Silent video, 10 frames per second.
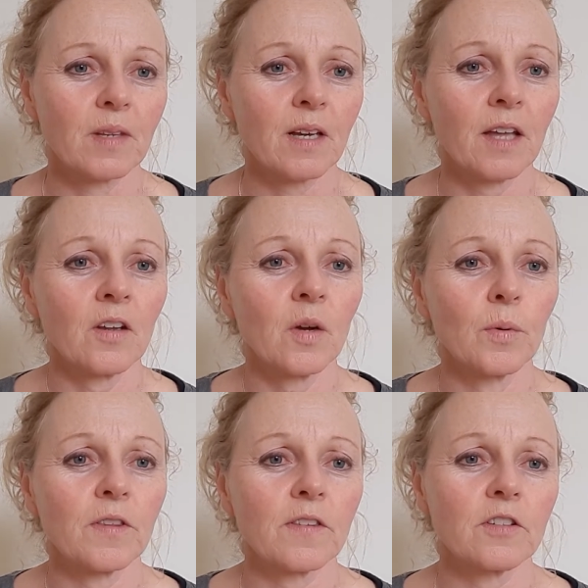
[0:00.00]
and I
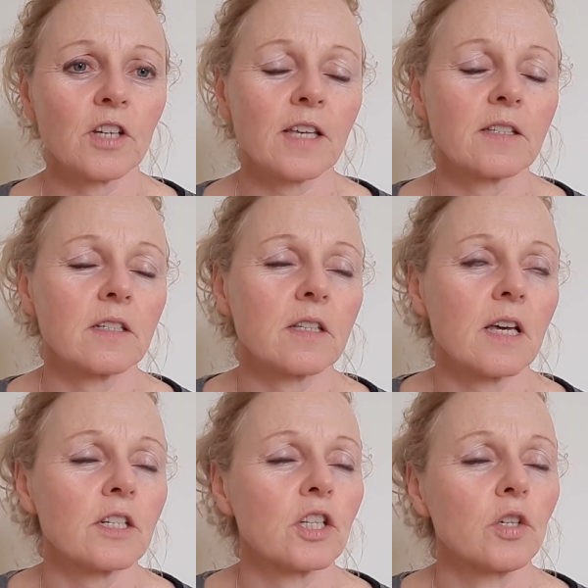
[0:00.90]
would suggest
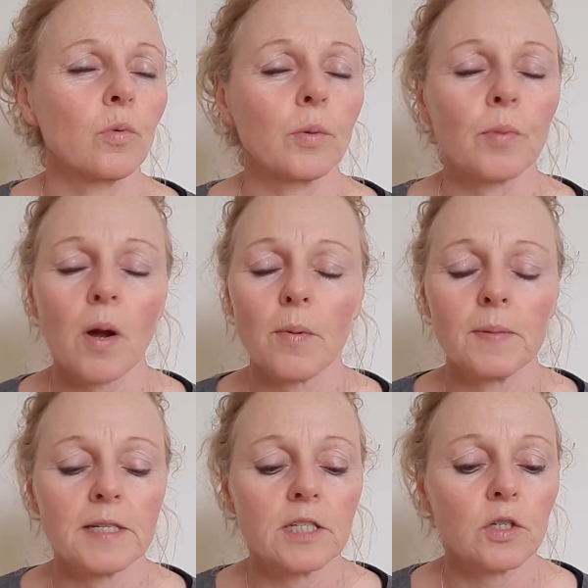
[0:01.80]
that you would
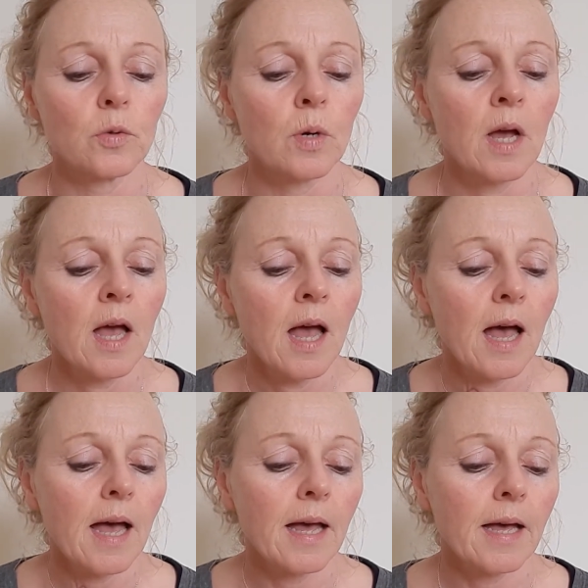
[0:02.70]
probably do
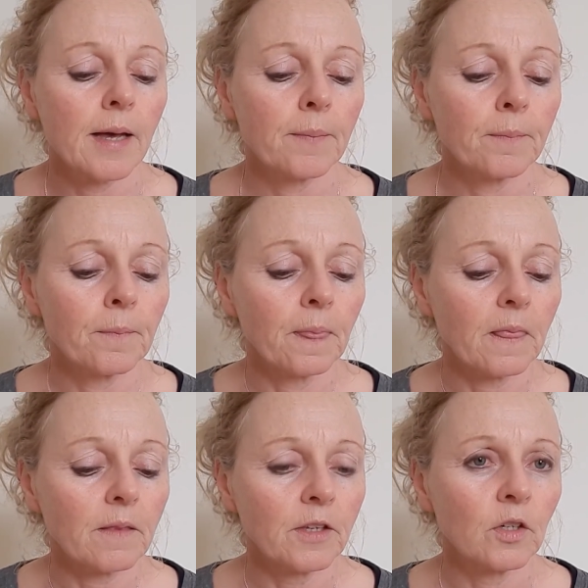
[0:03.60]
a
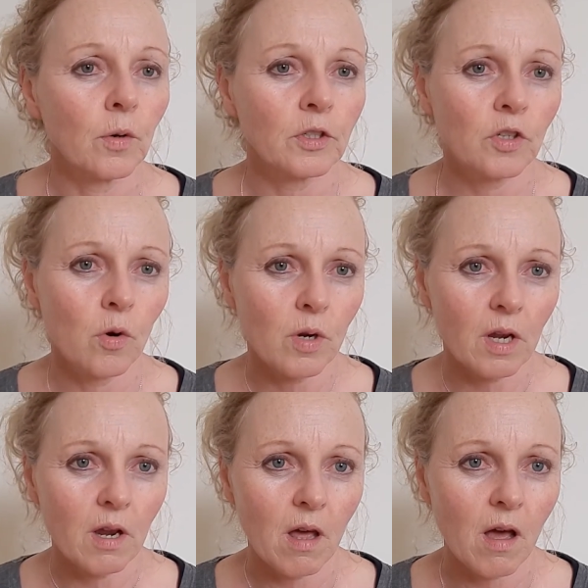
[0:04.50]

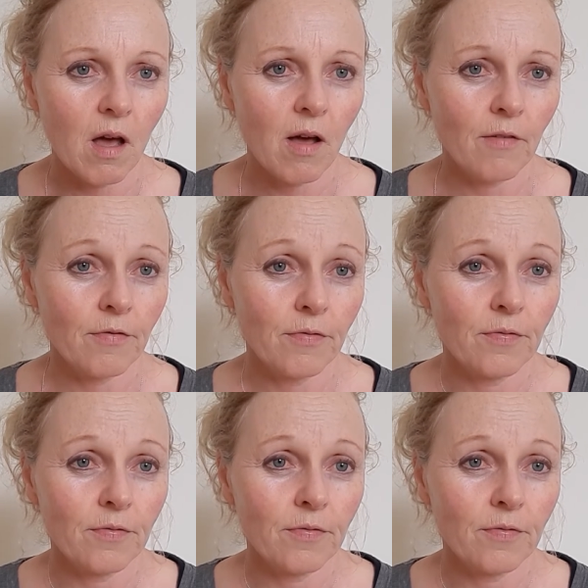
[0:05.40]
total of,